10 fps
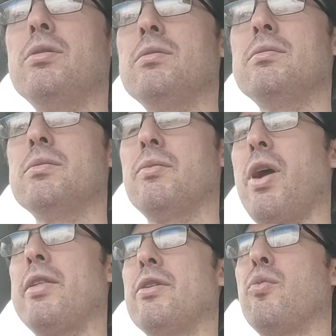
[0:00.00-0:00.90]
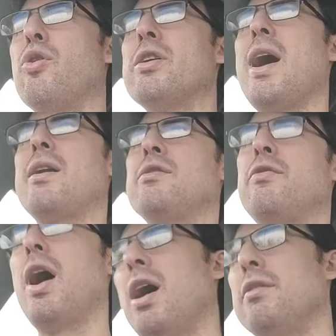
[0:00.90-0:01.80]
Rather, we're not
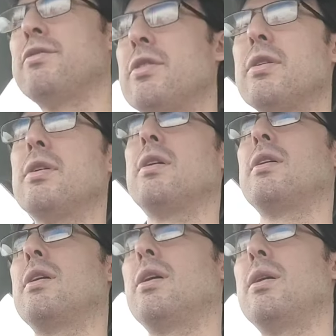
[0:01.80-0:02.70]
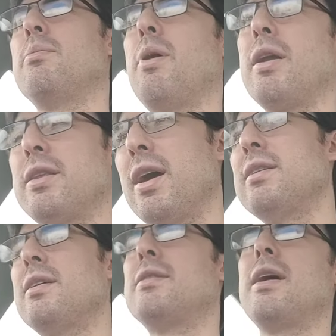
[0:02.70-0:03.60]
involved, but at the
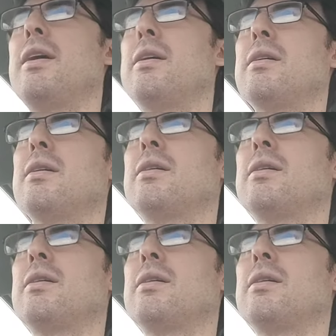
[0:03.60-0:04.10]
end of the day,